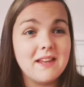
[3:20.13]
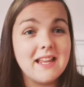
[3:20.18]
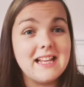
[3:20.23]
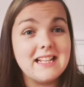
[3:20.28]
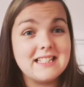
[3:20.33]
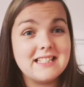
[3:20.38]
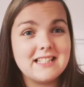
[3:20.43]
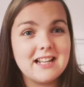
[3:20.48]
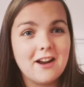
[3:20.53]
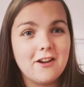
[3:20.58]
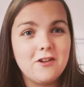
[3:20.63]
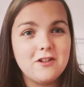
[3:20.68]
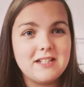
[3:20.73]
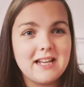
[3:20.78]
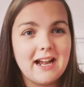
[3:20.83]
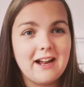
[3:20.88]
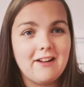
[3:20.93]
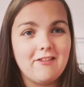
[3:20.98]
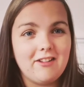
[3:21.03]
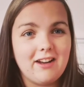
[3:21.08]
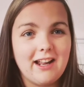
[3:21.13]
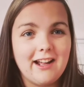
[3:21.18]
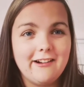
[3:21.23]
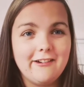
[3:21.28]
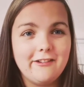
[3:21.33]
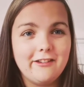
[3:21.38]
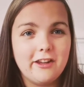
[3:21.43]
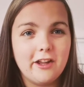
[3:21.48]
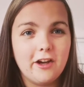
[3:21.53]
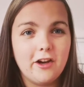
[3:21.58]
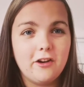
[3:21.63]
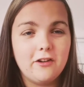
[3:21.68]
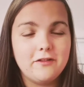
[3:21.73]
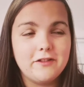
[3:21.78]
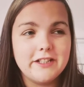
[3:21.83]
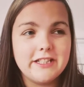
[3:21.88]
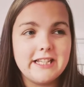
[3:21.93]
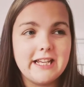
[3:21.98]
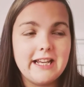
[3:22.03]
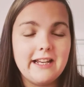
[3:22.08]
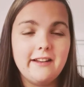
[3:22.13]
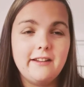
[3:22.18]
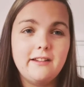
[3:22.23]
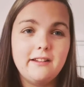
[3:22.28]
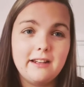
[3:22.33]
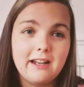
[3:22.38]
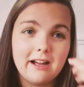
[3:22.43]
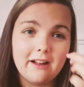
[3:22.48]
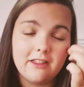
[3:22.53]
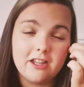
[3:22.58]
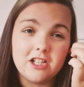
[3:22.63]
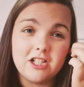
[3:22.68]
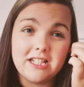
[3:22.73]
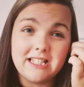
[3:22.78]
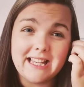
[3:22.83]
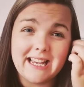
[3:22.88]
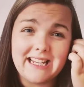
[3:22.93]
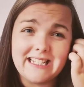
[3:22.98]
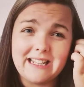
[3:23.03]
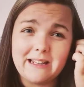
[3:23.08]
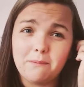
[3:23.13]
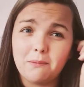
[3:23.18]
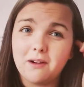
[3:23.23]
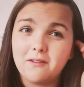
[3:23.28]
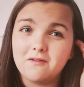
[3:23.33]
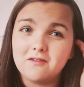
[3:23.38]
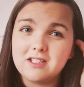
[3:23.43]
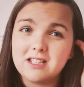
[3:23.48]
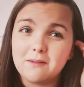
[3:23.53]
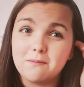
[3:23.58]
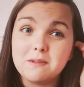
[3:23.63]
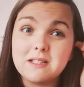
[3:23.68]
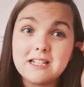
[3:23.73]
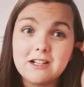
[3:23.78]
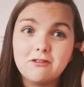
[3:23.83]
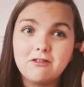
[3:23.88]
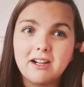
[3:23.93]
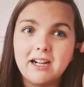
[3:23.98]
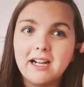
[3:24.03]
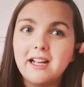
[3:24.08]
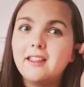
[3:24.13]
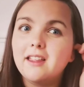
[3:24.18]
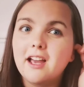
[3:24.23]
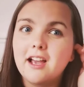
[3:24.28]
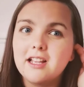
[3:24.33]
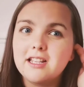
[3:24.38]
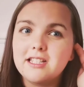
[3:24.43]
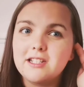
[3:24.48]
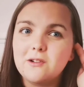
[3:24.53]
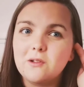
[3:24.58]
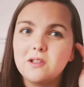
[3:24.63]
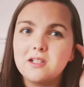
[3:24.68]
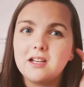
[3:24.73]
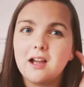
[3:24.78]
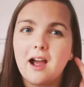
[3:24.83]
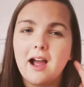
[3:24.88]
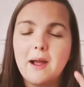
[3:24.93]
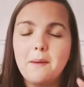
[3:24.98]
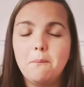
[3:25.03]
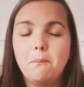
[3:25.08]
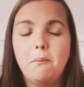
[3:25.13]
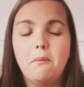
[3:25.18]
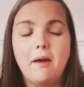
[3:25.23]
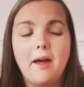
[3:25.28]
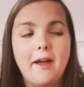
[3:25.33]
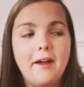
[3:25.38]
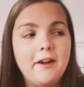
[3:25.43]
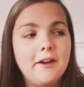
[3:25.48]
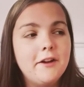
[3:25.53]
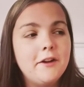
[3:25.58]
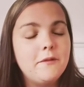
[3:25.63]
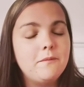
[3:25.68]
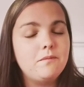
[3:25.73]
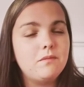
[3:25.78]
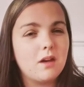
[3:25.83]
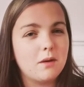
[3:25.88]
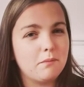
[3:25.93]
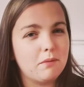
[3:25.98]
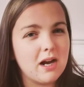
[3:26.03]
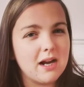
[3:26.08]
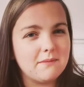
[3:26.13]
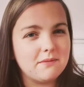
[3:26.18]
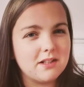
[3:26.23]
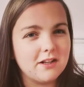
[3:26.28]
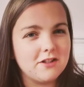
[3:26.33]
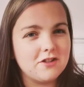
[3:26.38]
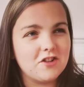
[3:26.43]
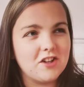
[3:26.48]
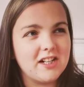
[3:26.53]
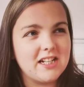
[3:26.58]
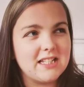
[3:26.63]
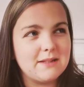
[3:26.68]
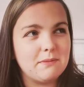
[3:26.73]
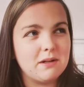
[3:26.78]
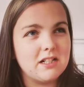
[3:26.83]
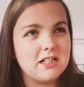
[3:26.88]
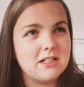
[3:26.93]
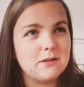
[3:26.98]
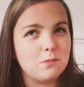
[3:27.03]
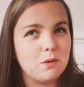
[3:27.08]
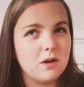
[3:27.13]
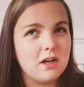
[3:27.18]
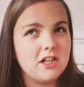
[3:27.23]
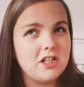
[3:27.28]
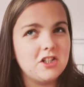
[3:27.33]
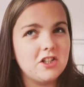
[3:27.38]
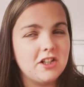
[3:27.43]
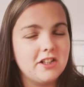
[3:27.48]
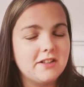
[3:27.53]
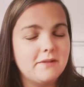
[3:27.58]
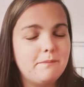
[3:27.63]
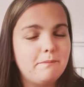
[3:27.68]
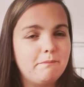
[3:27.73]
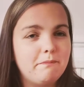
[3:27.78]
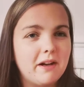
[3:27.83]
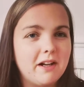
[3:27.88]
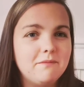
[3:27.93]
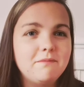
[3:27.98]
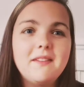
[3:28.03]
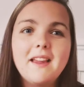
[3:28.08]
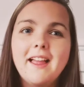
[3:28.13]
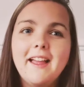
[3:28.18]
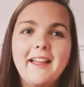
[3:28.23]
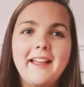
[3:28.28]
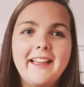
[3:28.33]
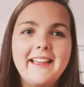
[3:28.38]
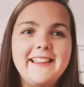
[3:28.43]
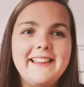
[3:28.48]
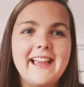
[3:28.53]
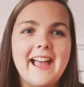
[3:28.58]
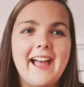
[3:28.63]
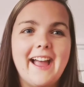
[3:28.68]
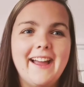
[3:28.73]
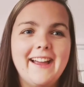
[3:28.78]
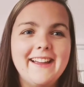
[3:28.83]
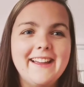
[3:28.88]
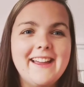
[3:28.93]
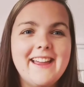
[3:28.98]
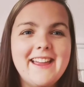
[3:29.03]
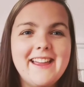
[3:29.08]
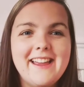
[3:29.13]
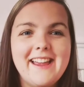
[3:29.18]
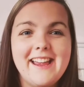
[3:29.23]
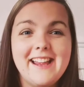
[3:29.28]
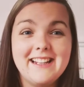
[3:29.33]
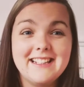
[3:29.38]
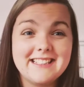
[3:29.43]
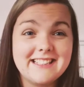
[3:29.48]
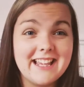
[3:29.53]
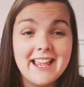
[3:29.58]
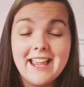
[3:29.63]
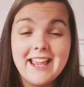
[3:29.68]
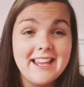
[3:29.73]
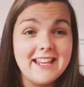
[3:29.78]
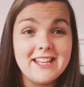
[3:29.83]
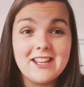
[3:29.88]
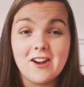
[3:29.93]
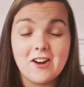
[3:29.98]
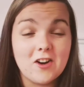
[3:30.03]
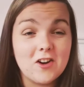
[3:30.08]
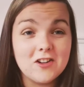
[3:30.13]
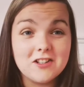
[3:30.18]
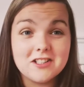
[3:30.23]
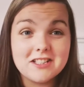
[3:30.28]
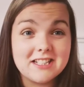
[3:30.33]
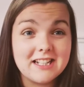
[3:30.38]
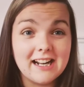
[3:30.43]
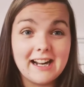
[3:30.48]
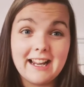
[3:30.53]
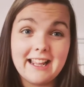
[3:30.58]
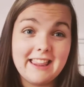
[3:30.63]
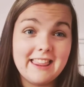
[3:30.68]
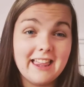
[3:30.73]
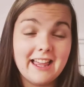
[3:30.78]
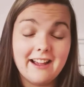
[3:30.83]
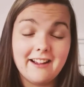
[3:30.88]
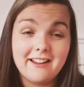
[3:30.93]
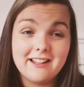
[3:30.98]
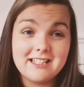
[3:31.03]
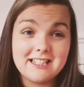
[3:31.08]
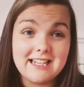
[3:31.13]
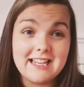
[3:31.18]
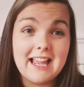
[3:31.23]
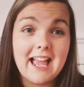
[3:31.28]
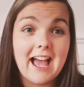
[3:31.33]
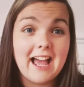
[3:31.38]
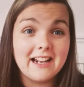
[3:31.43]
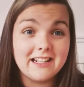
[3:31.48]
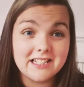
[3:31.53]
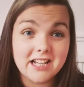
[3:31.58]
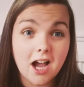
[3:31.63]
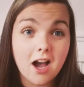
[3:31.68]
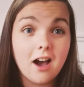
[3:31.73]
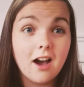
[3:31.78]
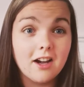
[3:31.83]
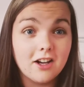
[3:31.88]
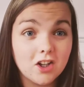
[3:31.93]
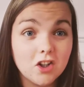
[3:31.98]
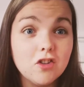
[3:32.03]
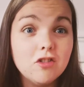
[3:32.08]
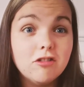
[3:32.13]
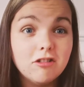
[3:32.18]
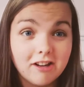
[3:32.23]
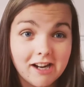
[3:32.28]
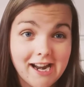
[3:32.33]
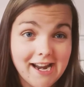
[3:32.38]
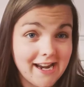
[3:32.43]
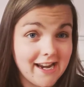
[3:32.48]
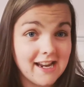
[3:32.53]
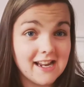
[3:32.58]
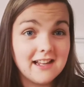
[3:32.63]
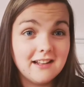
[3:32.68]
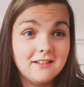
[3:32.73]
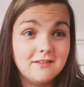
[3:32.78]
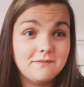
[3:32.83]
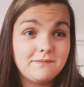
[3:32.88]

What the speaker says: It's slowed down now that obviously, now that she's 18 months, I'm still really thirsty all the time, but perhaps don't drink as much as what I should. But yeah, you're constantly thirsty and hungry.